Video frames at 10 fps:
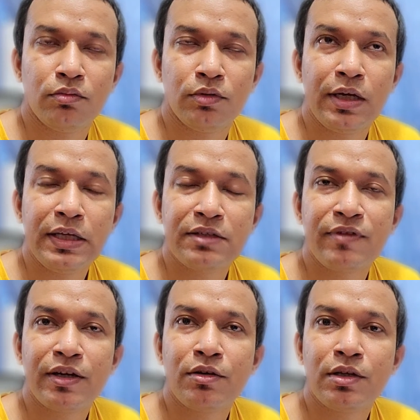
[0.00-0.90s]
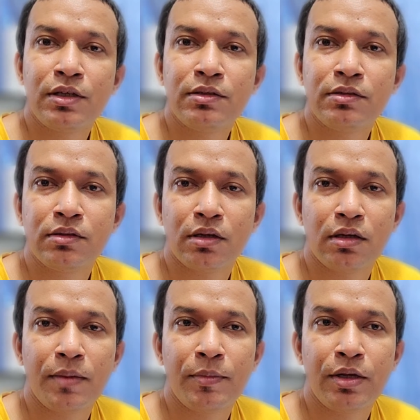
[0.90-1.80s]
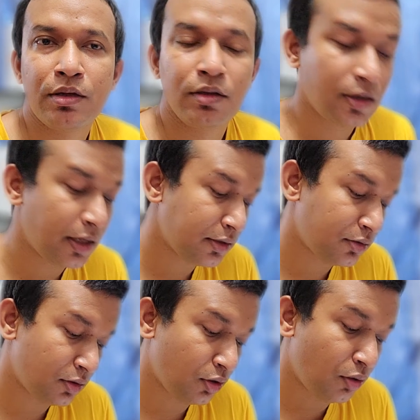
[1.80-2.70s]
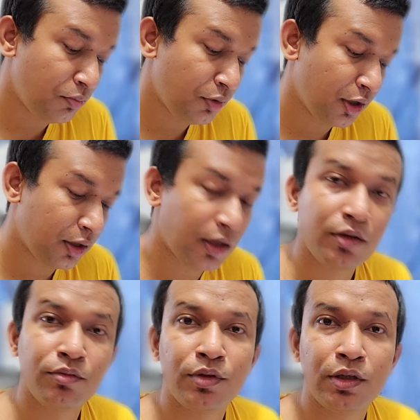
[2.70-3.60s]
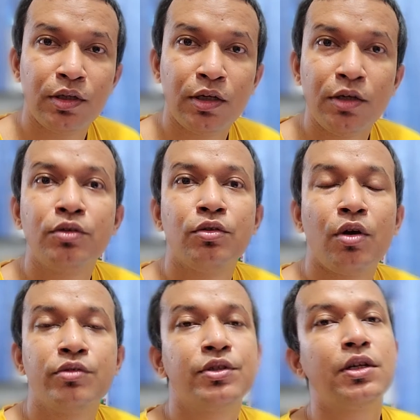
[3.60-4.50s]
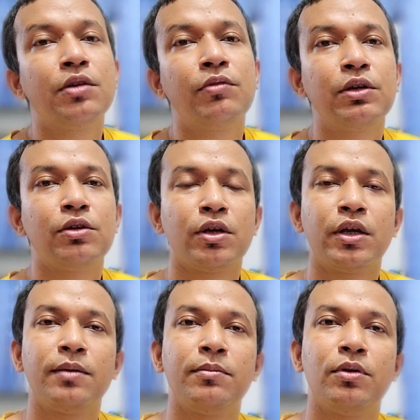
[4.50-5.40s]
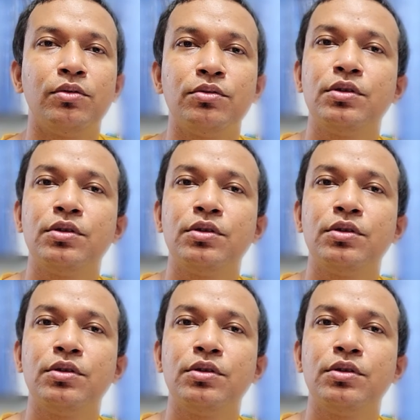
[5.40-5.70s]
the next factor is, the next component that we need to consider while talking about